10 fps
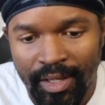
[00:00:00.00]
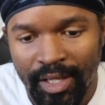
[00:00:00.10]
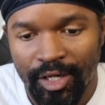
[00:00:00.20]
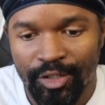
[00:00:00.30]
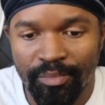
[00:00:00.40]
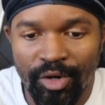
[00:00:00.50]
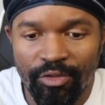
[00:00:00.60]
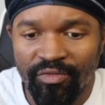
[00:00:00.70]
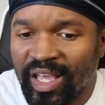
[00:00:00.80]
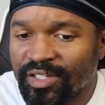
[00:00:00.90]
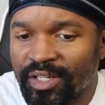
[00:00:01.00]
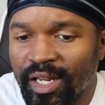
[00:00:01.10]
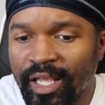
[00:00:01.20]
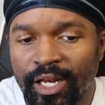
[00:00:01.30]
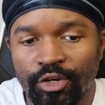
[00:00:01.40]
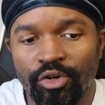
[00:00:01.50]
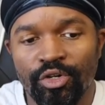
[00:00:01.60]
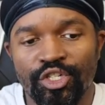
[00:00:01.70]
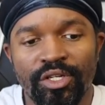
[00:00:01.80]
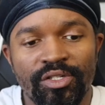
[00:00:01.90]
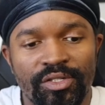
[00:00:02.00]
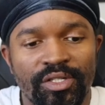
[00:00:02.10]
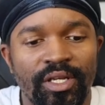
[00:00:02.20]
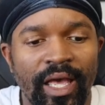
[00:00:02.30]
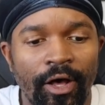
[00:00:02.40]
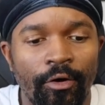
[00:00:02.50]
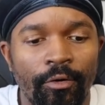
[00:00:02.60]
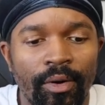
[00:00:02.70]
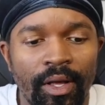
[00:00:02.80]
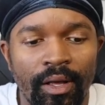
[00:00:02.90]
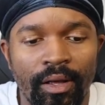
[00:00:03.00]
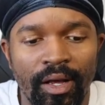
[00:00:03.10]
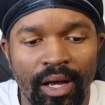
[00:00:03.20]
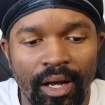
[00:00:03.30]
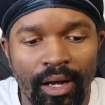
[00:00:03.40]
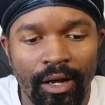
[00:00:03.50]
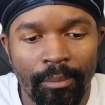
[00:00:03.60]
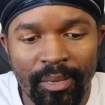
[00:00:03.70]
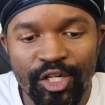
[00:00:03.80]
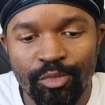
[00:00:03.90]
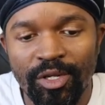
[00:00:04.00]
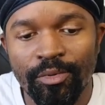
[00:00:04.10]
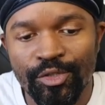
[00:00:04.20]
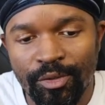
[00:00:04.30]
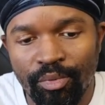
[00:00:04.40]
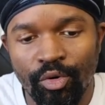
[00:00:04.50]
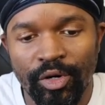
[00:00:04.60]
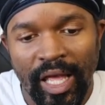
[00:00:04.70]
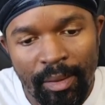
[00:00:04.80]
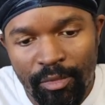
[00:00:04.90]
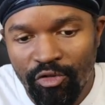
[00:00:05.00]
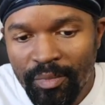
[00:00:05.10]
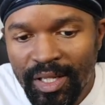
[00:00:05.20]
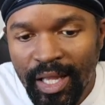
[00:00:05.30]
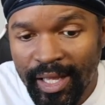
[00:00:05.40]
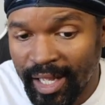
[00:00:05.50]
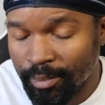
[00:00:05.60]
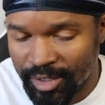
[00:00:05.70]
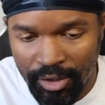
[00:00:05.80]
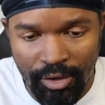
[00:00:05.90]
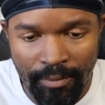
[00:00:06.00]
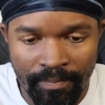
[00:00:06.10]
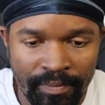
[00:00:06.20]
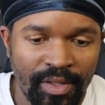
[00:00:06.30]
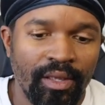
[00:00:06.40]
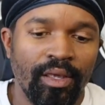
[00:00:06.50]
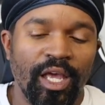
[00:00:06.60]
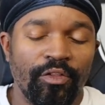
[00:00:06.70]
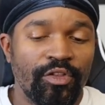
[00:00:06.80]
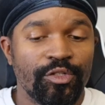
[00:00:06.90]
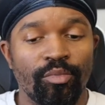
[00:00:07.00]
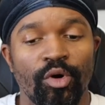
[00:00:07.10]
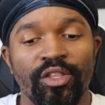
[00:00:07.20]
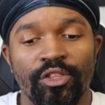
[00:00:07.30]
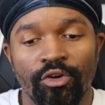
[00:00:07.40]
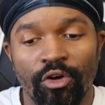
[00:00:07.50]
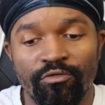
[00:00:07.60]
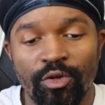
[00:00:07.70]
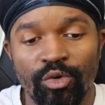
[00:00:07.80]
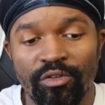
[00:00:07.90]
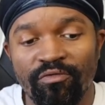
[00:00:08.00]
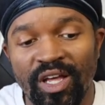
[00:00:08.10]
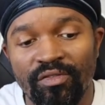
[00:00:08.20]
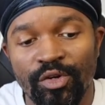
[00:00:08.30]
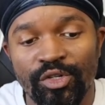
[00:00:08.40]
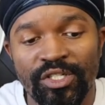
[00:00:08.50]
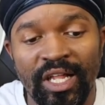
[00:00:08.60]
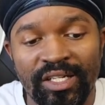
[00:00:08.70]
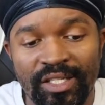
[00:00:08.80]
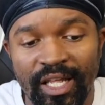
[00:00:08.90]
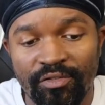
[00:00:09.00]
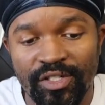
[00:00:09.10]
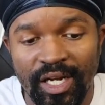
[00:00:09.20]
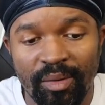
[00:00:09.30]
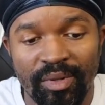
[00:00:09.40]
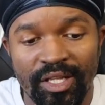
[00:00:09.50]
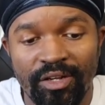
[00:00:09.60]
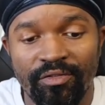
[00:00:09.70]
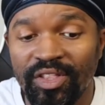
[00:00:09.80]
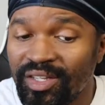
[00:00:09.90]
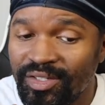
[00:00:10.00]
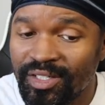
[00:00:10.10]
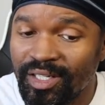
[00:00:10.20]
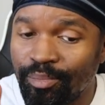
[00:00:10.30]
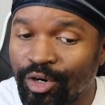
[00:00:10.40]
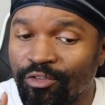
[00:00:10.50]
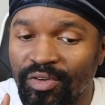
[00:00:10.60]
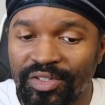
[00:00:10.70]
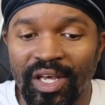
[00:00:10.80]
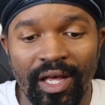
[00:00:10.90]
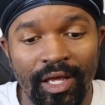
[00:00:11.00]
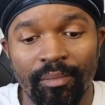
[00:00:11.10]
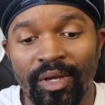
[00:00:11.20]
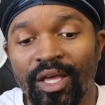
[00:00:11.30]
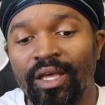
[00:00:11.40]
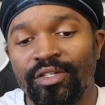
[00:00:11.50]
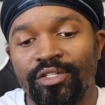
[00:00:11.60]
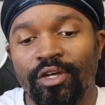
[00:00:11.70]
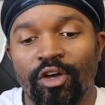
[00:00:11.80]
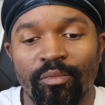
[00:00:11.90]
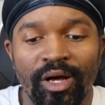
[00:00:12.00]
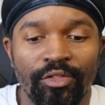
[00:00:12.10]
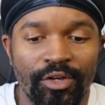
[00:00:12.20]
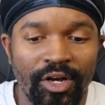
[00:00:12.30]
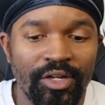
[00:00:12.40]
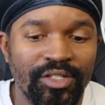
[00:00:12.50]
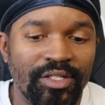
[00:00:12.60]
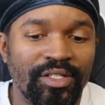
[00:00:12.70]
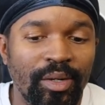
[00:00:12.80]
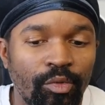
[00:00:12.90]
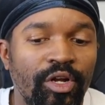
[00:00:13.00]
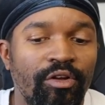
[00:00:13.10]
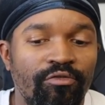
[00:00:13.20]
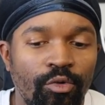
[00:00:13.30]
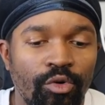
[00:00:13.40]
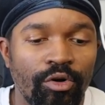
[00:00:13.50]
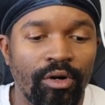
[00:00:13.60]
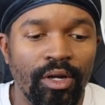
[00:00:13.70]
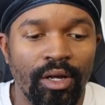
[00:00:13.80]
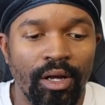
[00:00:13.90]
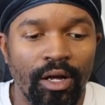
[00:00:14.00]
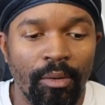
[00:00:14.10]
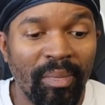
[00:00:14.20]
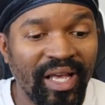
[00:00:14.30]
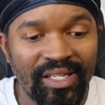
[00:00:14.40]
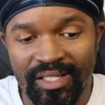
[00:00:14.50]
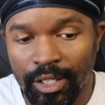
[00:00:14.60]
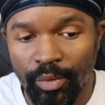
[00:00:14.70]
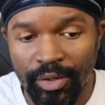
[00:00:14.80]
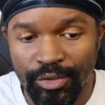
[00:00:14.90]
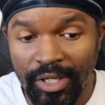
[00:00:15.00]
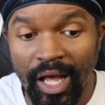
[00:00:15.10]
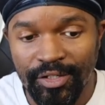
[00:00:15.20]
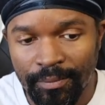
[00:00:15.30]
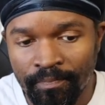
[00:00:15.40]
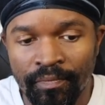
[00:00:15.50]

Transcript: It is both fascinating and encouraging to see how uh, much people support a movement like Aptera. At this point, there are fewer than 500 slots left, and I believe this is a perfect time to talk about the contest I'm running for uh, my accelerator slot.